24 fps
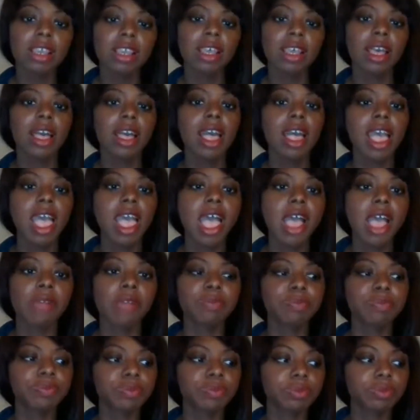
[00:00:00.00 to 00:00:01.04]

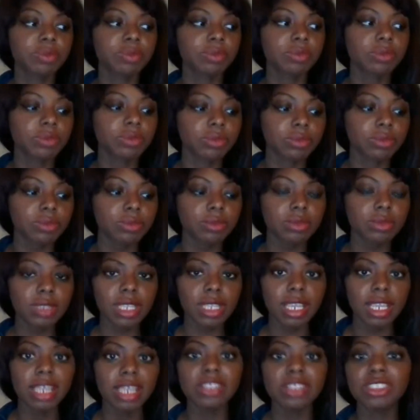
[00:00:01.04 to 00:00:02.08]
um,
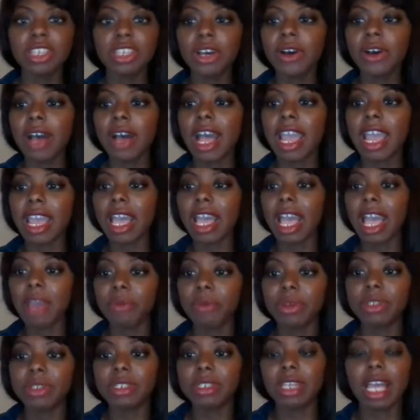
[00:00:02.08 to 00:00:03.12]
and so I
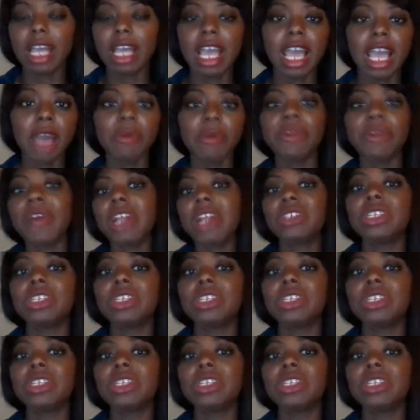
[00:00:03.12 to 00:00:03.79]
would gradually